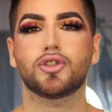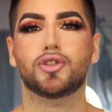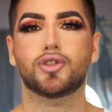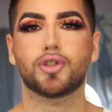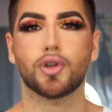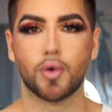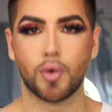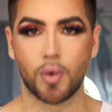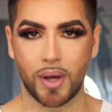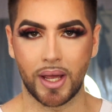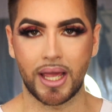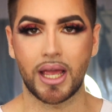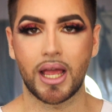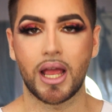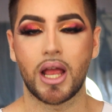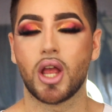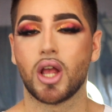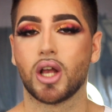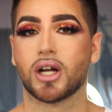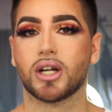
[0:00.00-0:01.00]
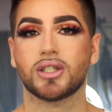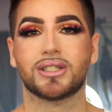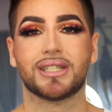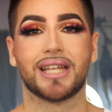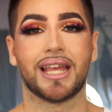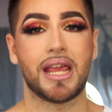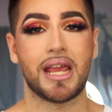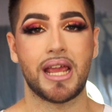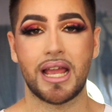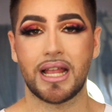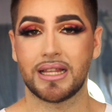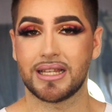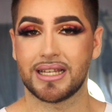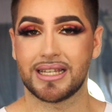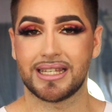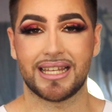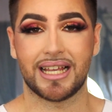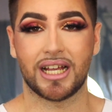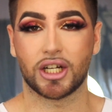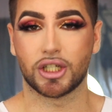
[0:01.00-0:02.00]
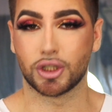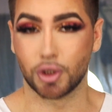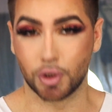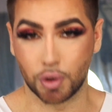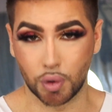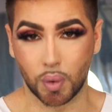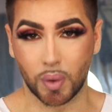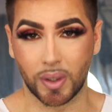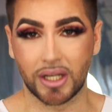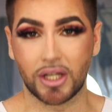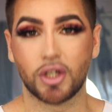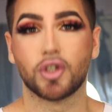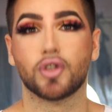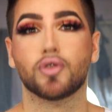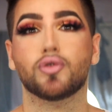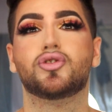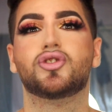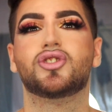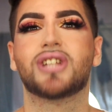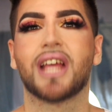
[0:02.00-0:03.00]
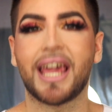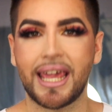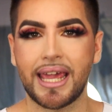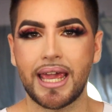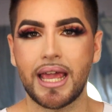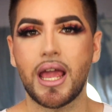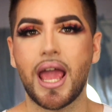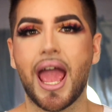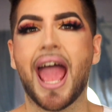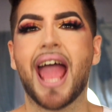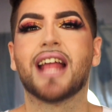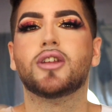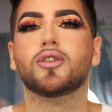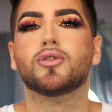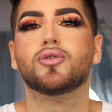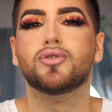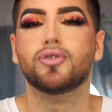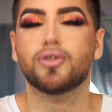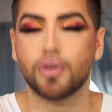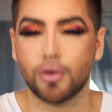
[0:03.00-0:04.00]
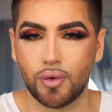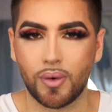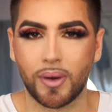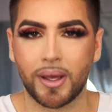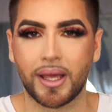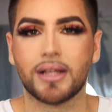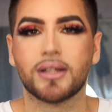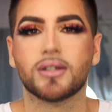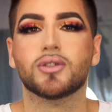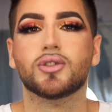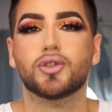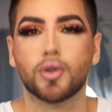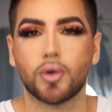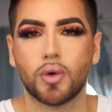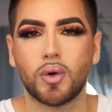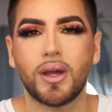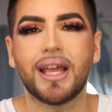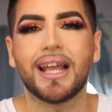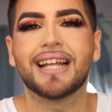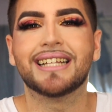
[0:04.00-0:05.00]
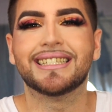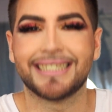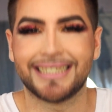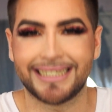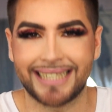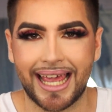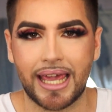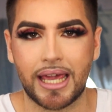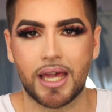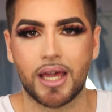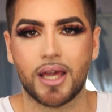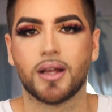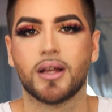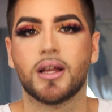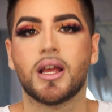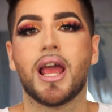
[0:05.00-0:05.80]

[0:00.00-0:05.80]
do it because saying it isn't gonna do it you say it and you do it do it and say it